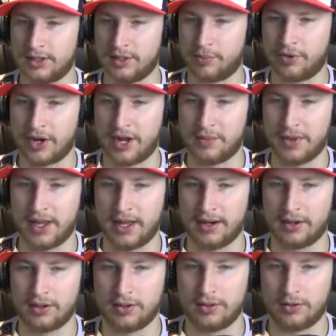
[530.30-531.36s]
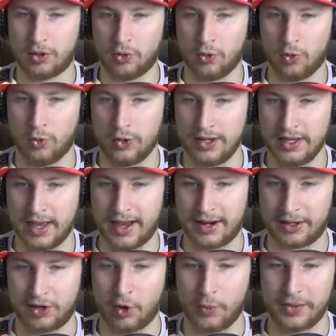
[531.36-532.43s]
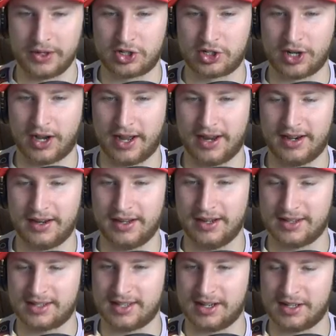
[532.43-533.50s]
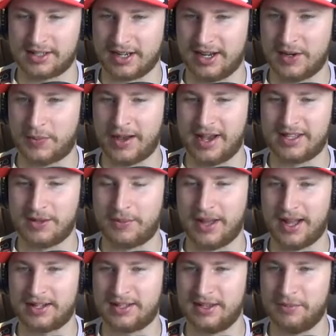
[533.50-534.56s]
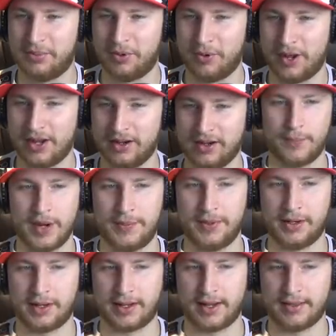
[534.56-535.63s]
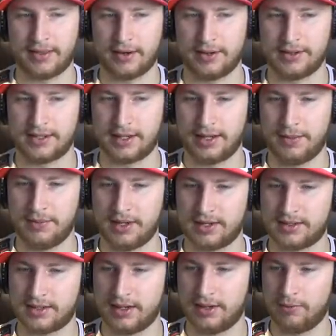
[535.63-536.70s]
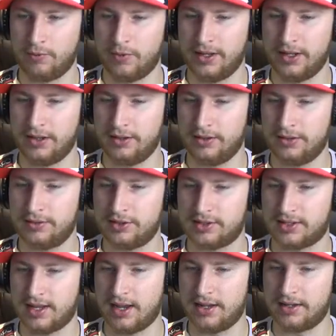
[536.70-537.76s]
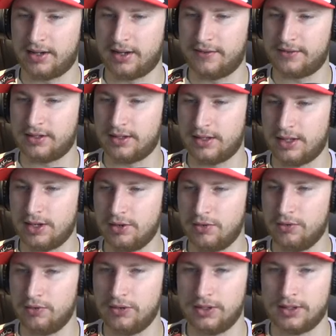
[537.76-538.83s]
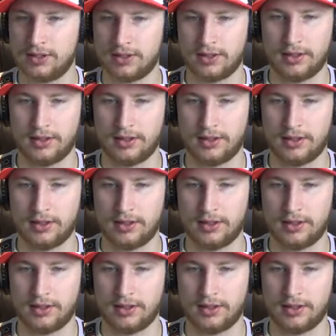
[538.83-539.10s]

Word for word: The bread man. Oh, he had an open shot and instead decided to pass it back to the point. I might be able to get there in time. Yes, I will. Just hand it off to you.